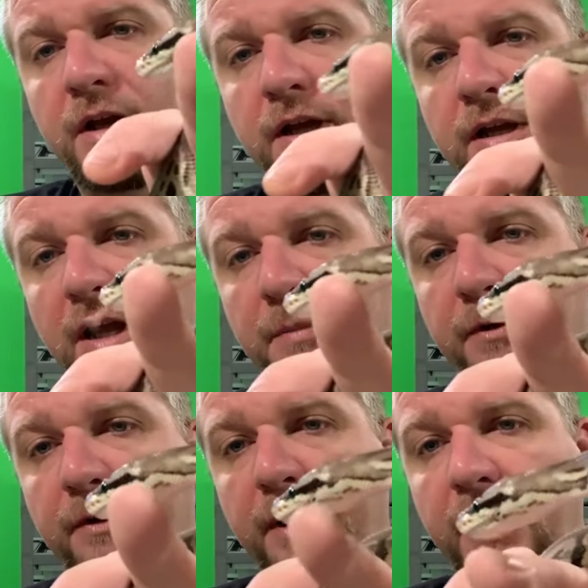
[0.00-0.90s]
and
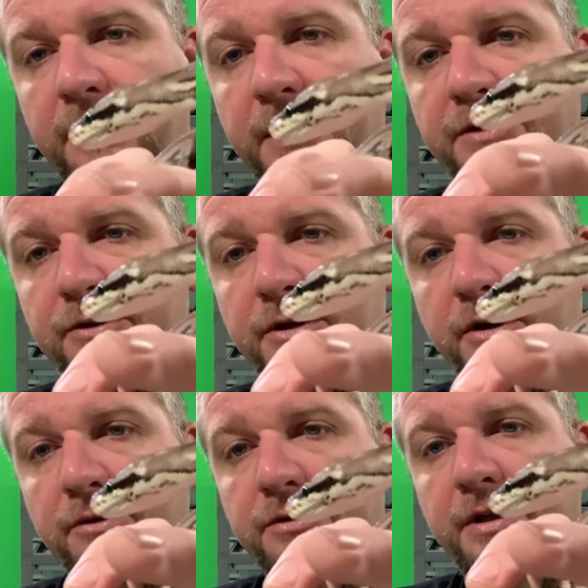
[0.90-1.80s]
leopard, het desert
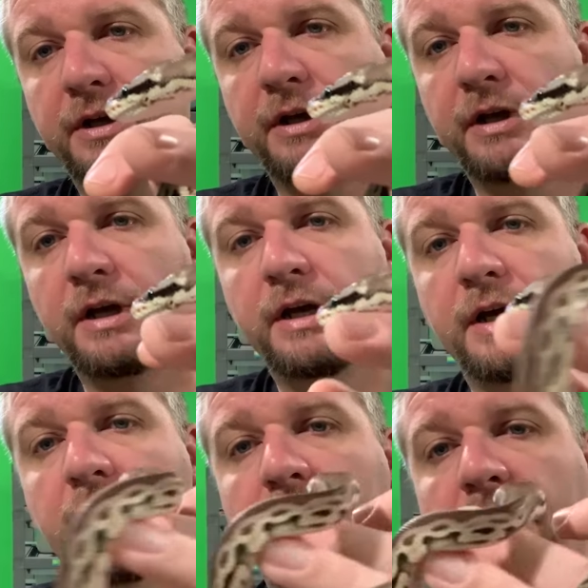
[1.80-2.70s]
ghost.
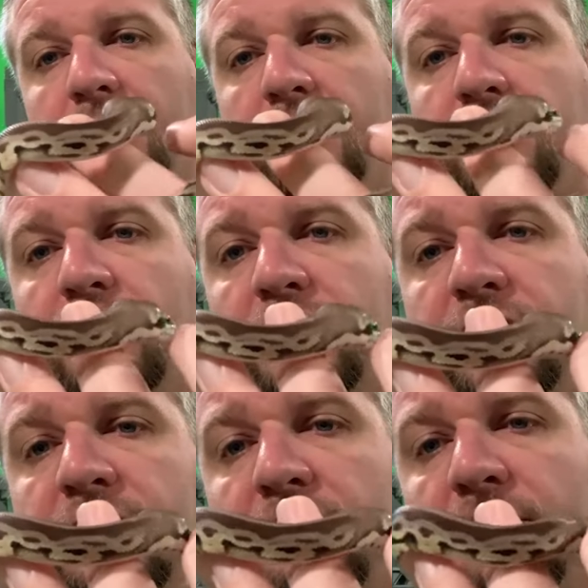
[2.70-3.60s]
And you can
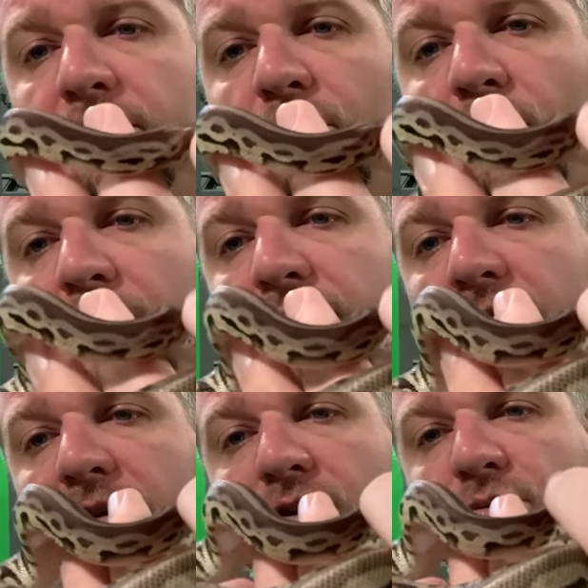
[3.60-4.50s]
see
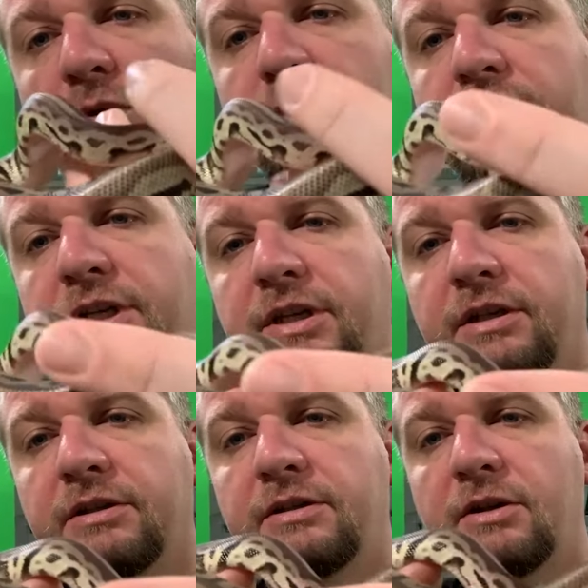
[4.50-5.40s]
just one
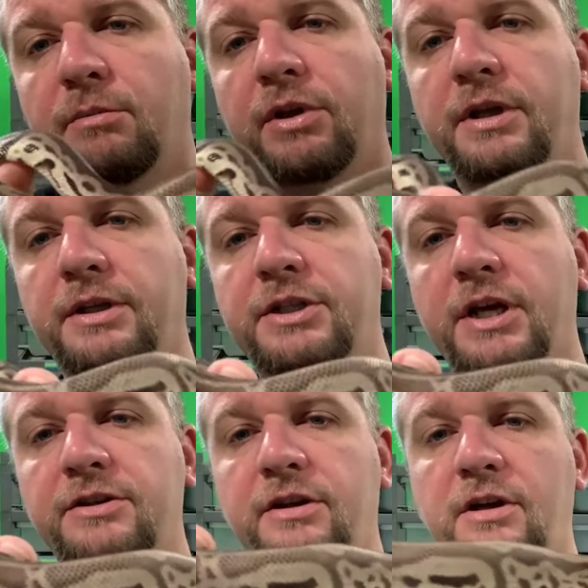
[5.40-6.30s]
gene completely
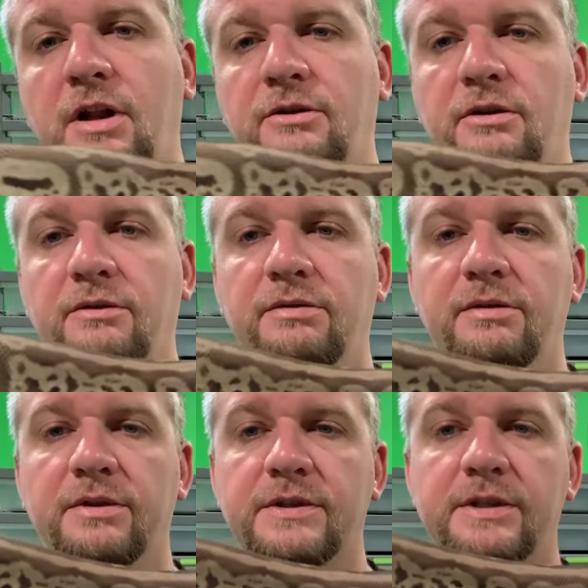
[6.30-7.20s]
changed the color of
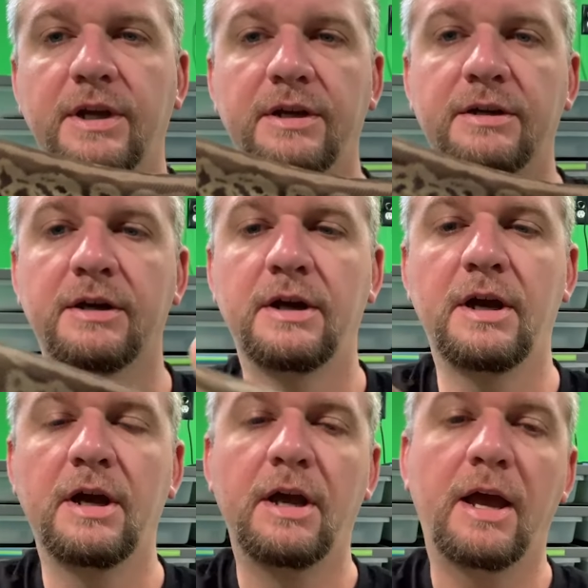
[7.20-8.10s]
the snake.
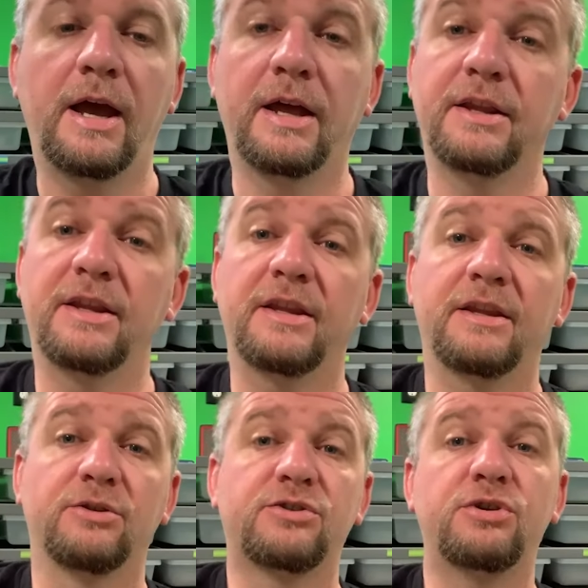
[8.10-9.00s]
And
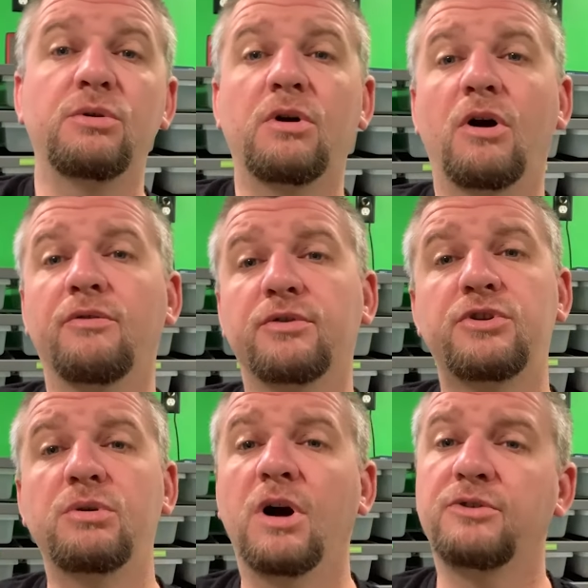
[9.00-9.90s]
there's over
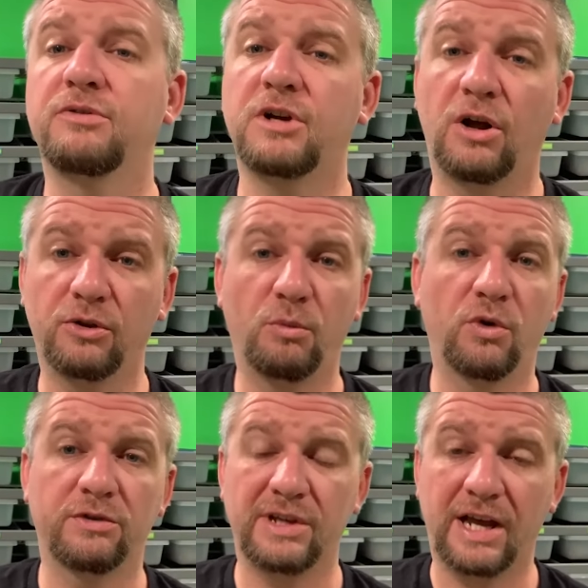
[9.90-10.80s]
200 color
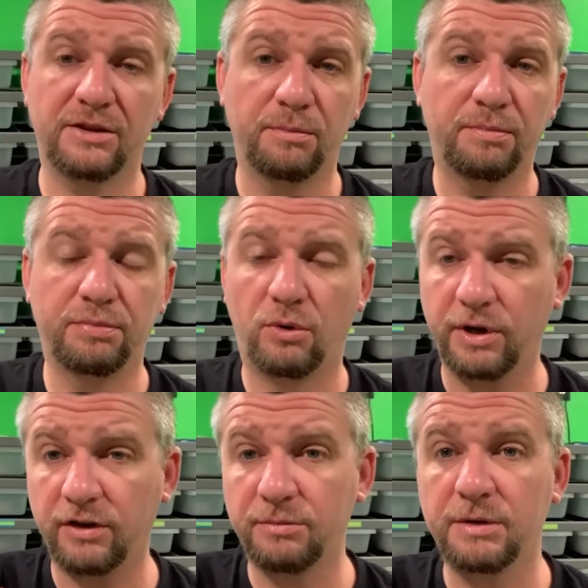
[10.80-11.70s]
morphs at the
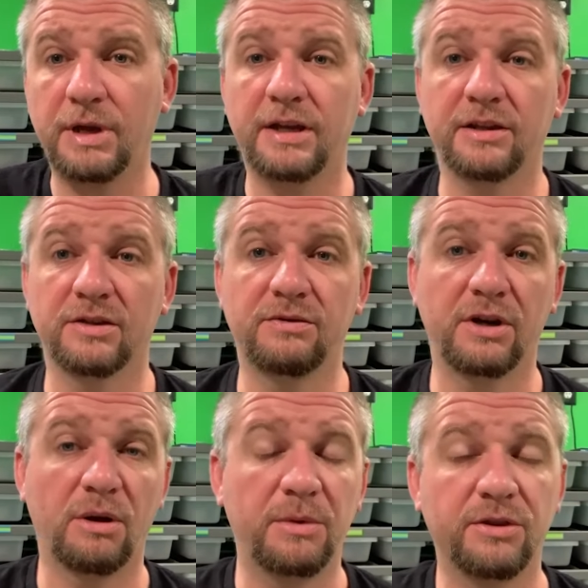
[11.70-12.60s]
point of me making this
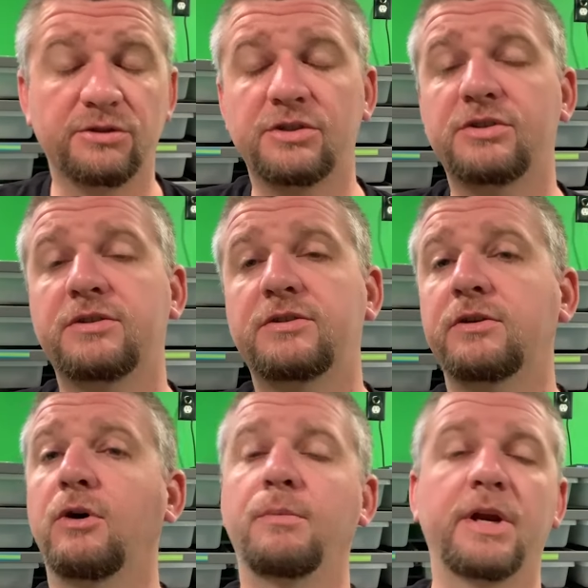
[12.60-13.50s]
video. I mean, there's just
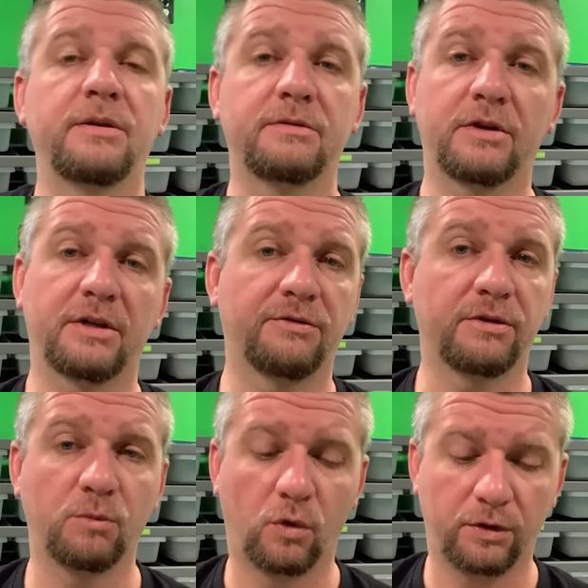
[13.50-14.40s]
so many
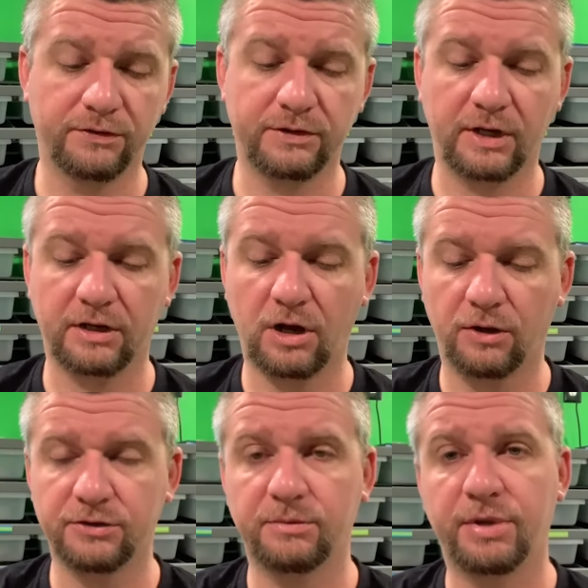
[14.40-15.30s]
different morphs and
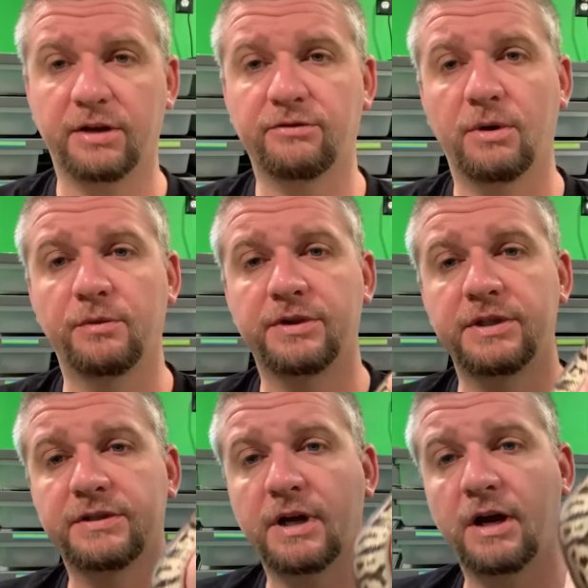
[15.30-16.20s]
colors to pick from with
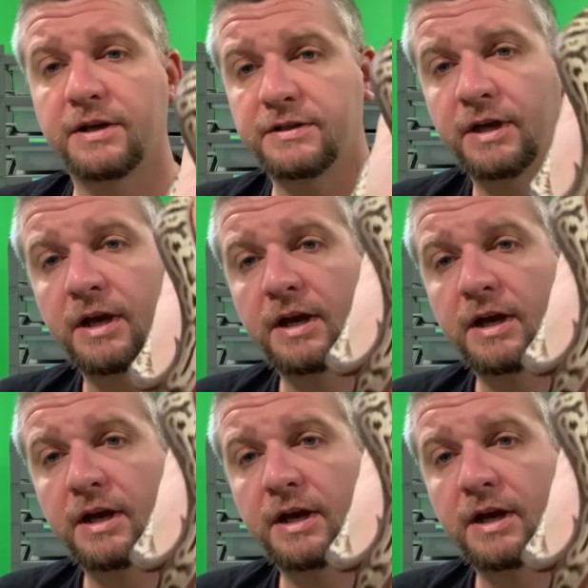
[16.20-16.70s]
these guys.